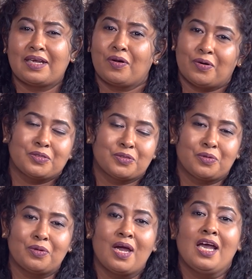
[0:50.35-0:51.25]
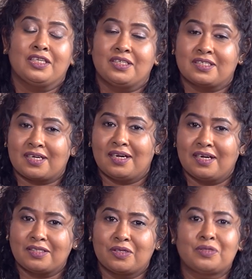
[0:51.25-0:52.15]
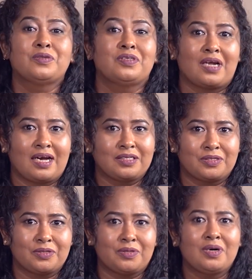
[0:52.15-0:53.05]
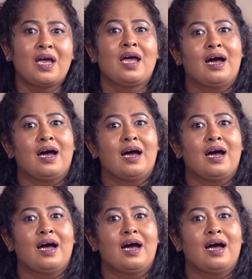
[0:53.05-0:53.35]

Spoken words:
and also she's connected to Nidro,